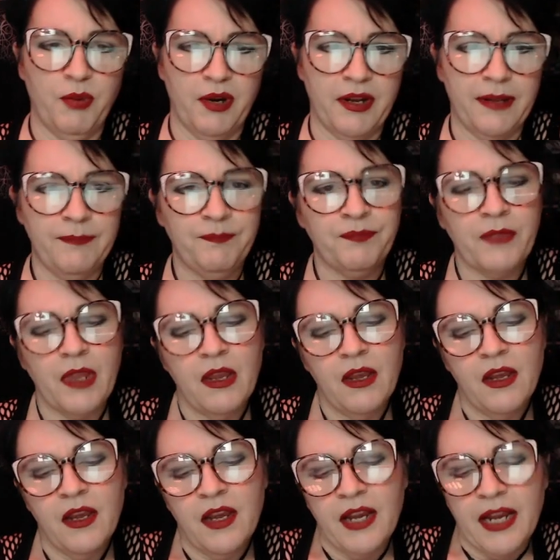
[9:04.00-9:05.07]
it.
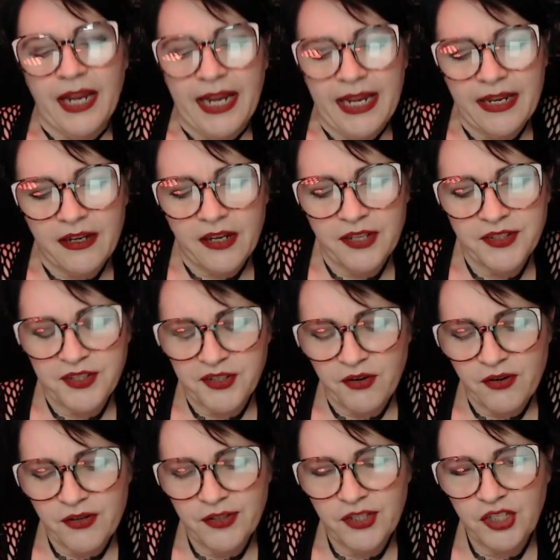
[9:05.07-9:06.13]
It
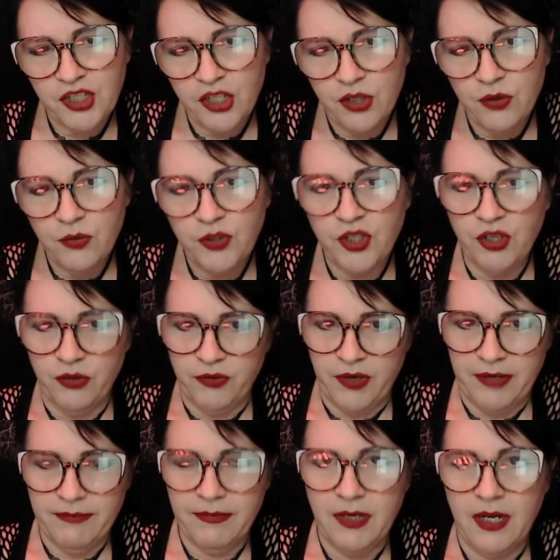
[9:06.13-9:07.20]
concerns two
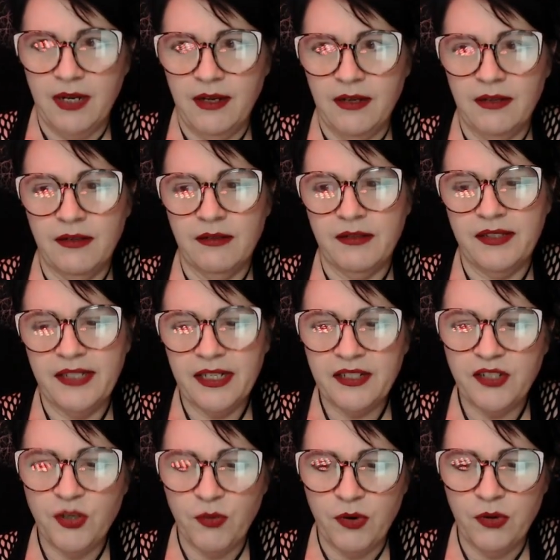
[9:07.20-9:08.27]
children,
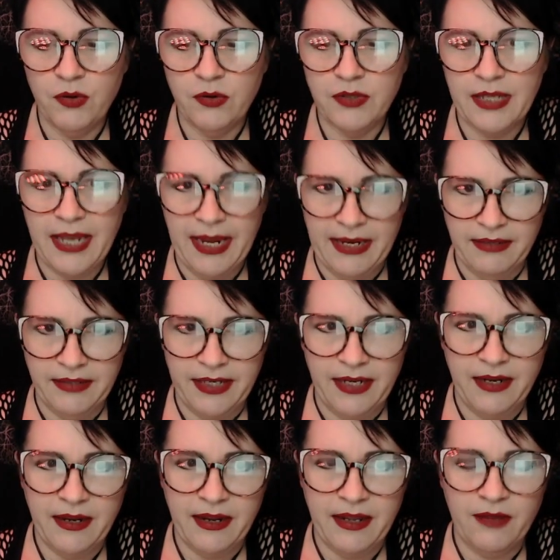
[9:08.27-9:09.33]
6-year-old
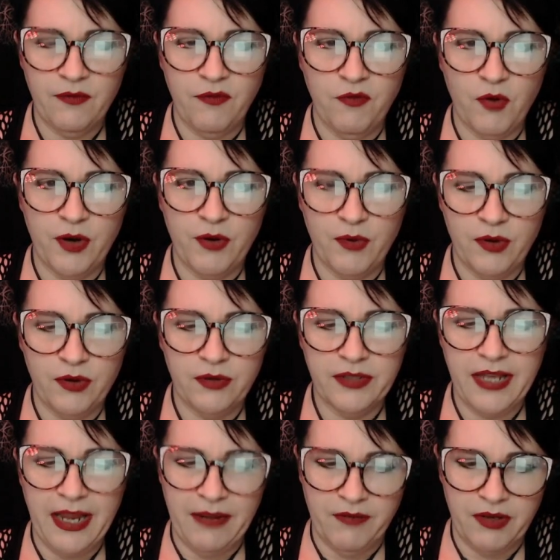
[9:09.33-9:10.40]
Kaylee and 4-year-old
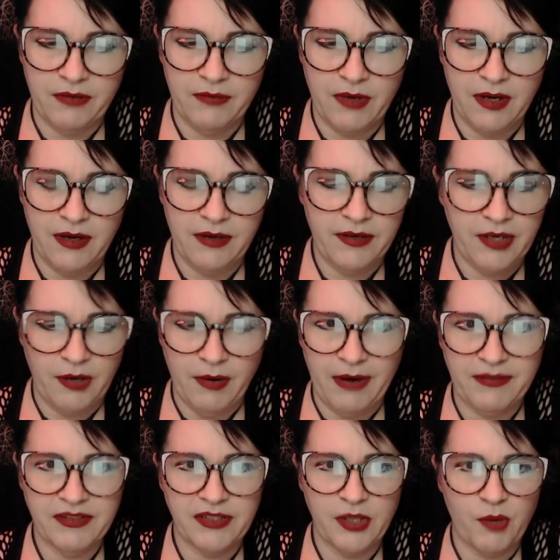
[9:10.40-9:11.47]
Kevin. You know,
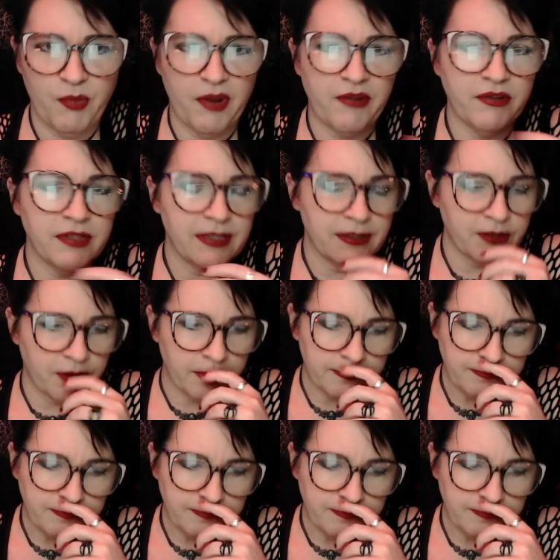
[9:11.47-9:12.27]
obviously their brother and sister.